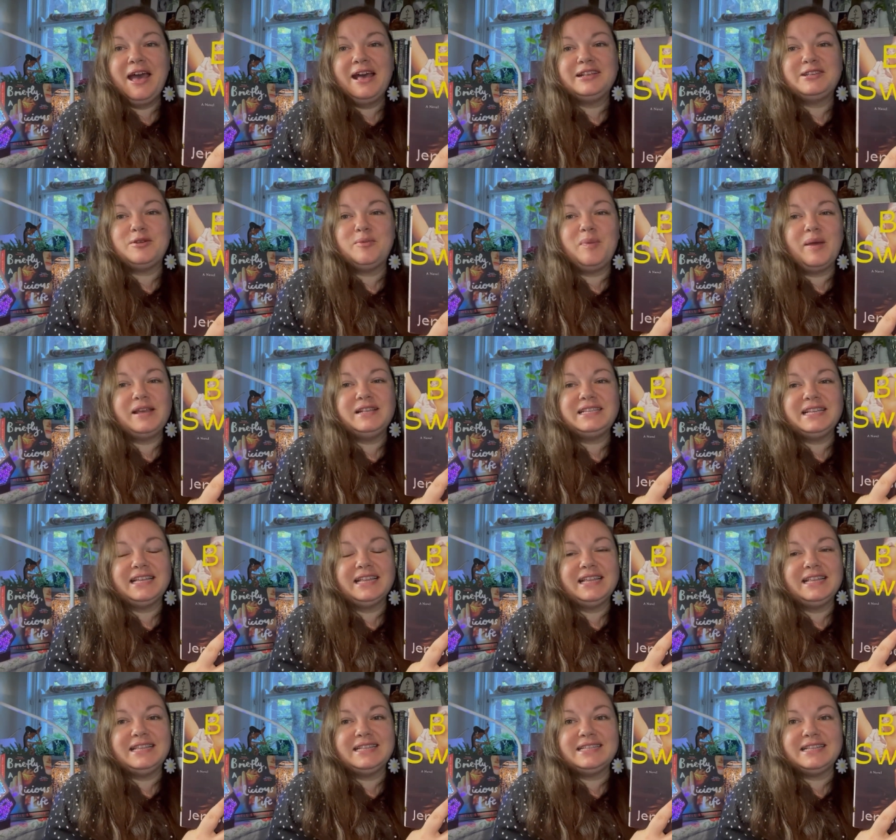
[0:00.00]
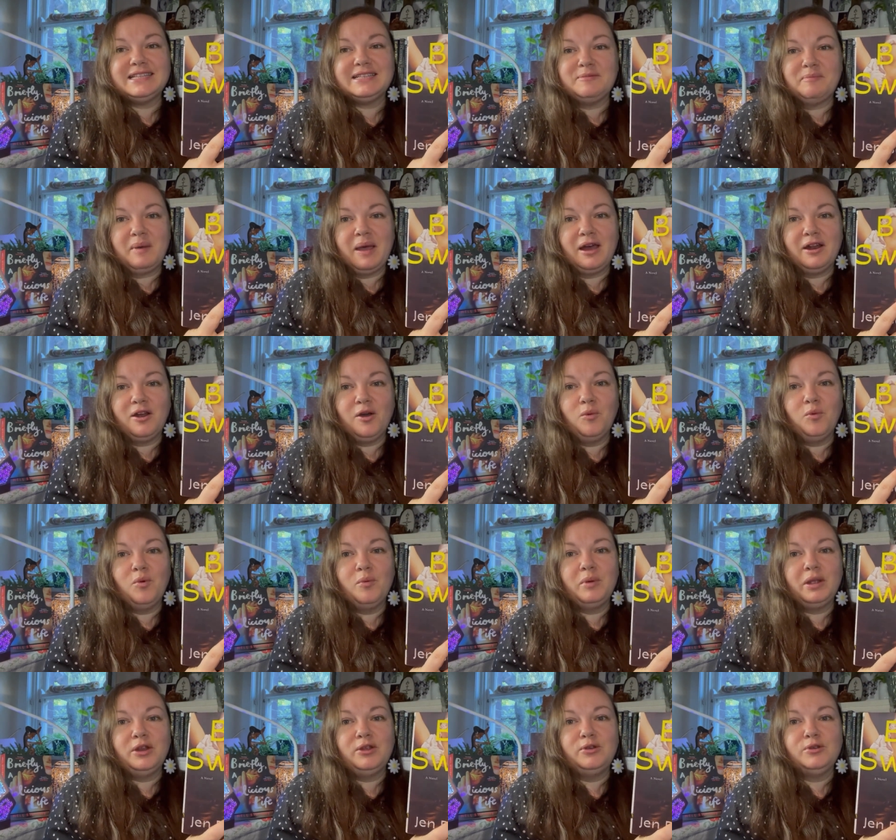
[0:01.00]
so basically this is about a
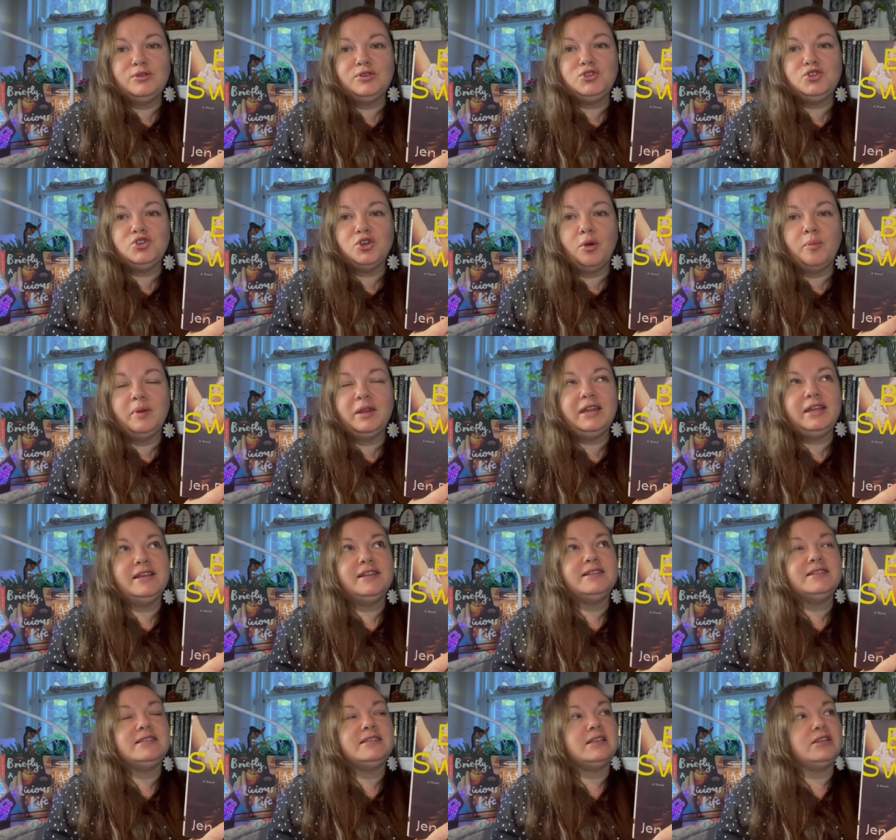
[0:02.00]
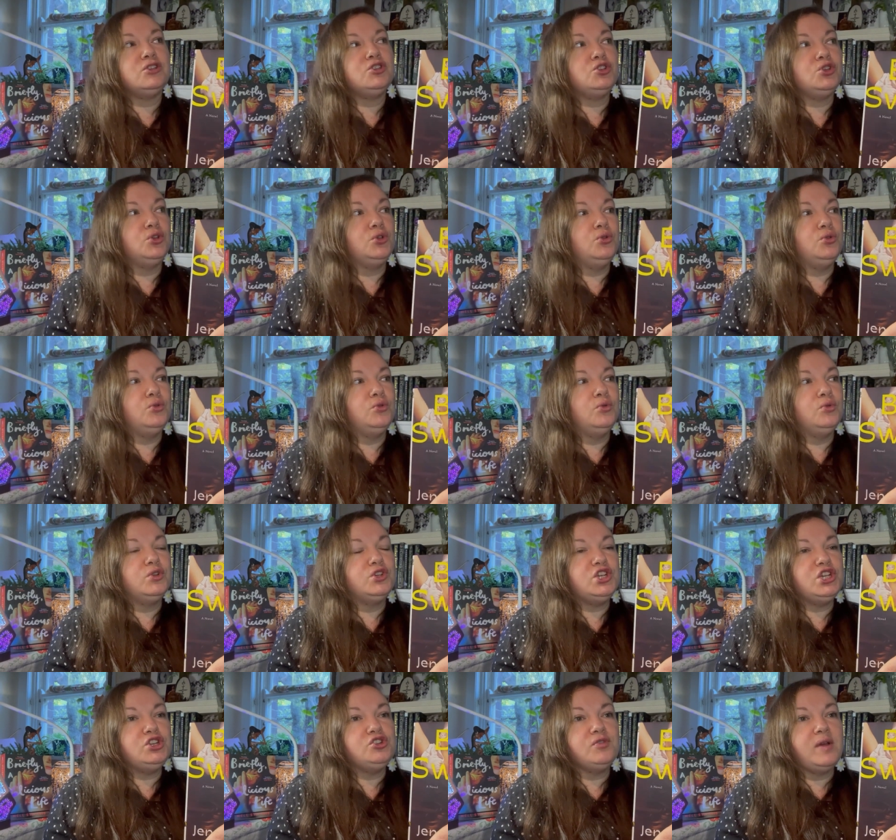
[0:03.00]
woman whose job it is to
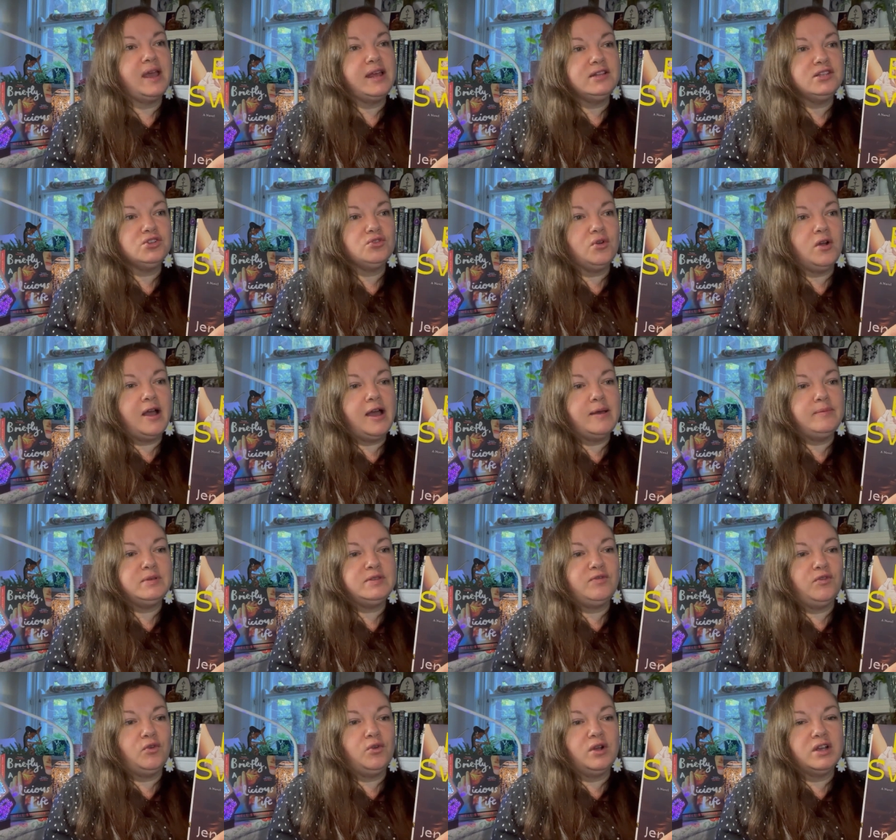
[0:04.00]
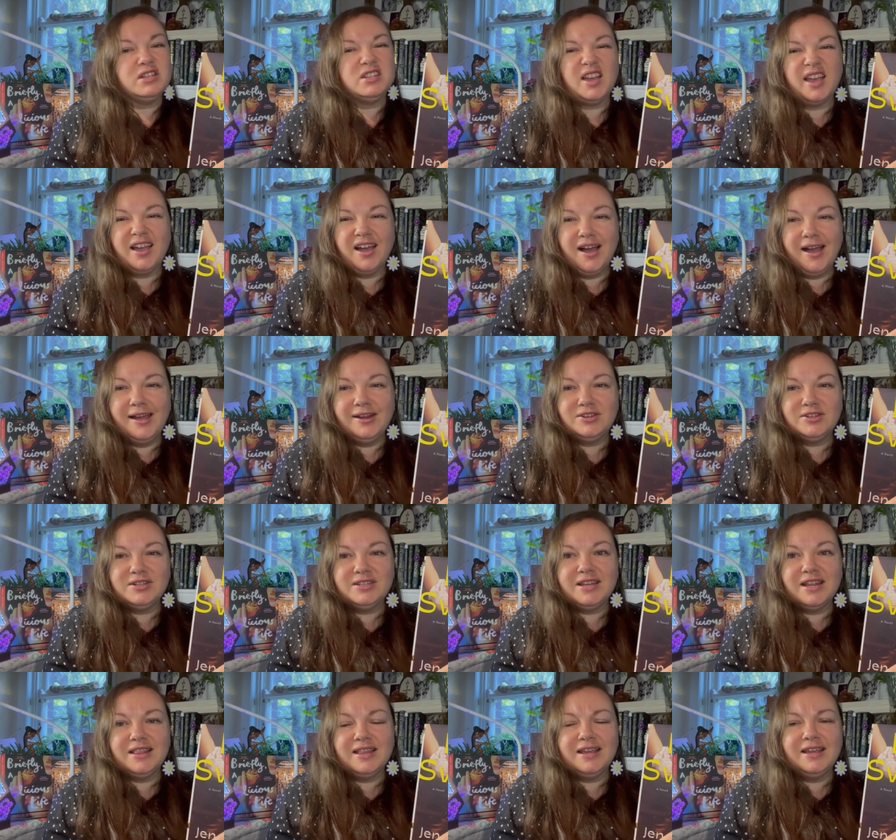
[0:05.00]
she transcribes for a
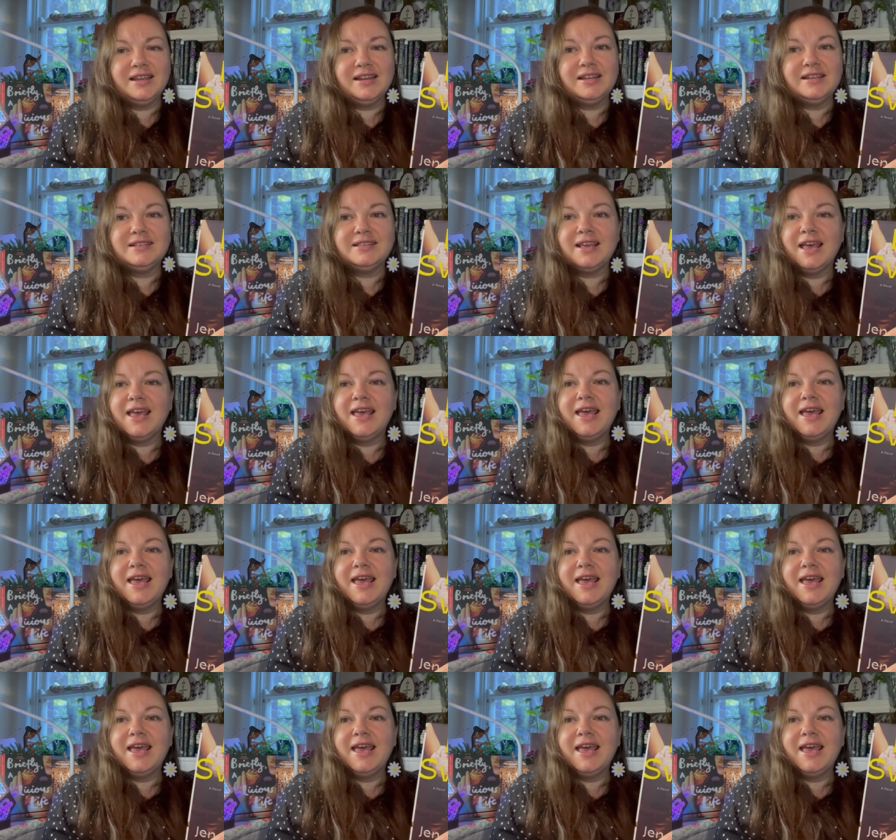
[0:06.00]
psychiatrist I think it is